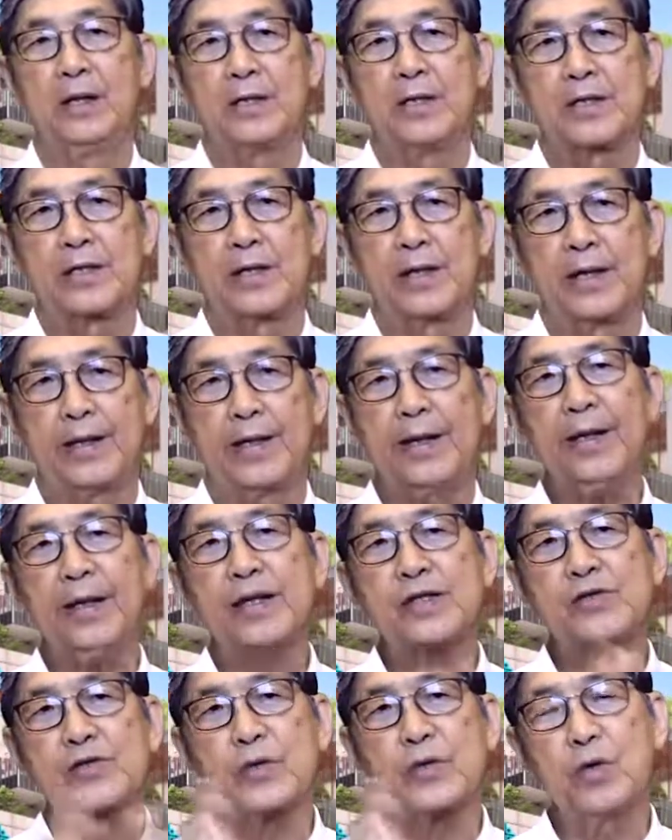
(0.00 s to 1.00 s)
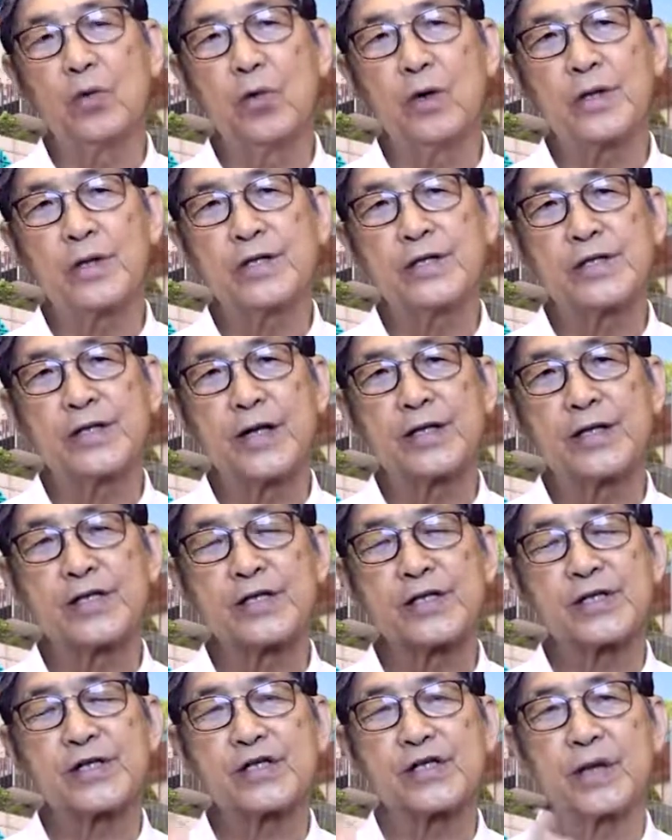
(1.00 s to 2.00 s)
And then as we go on in
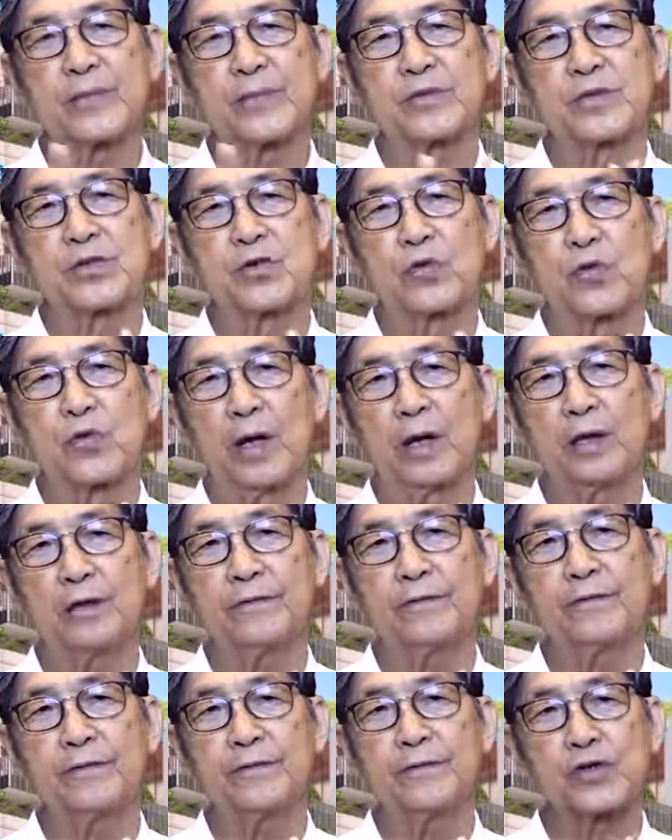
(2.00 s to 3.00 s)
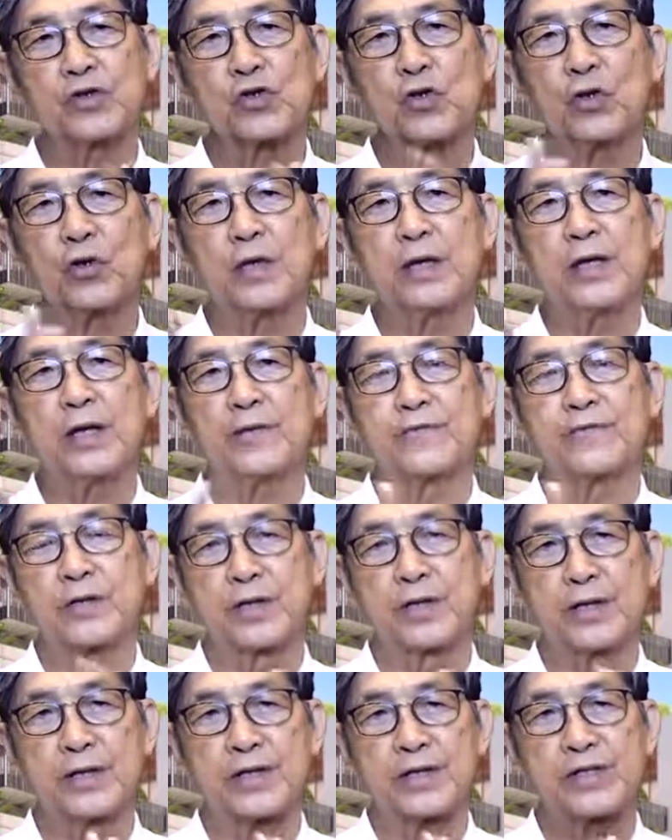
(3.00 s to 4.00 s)
Genesis chapter 12, shortly after
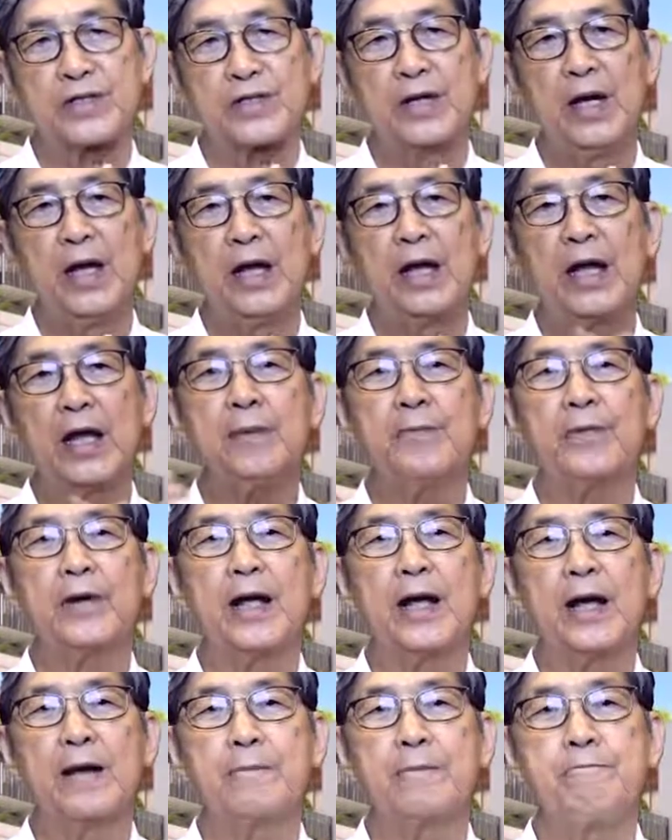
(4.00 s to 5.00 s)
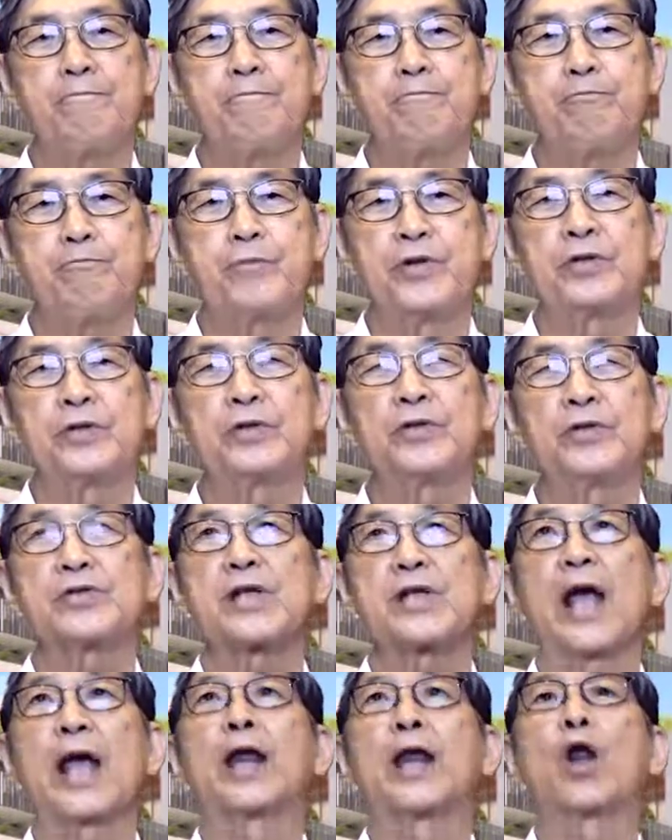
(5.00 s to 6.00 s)
this, Abraham
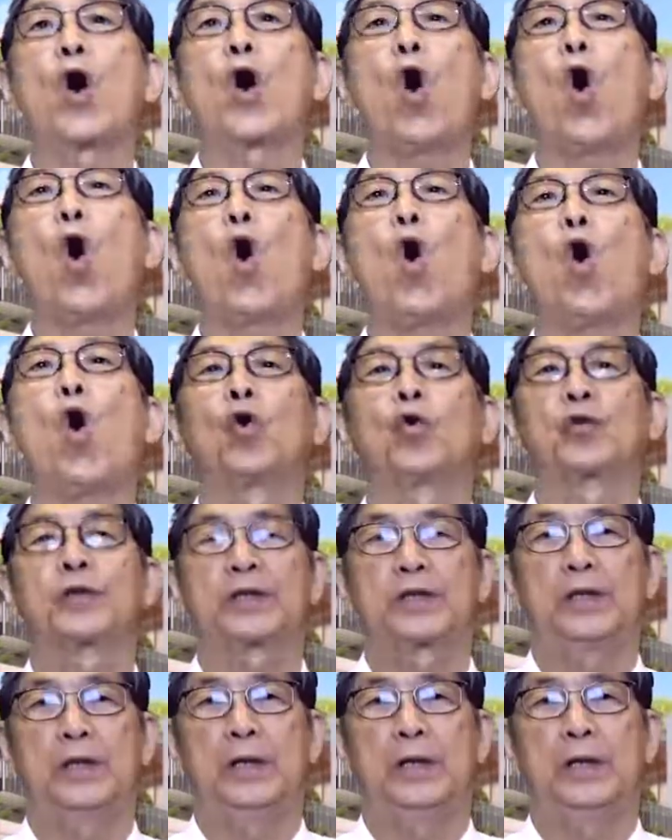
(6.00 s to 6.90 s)
builds an altar.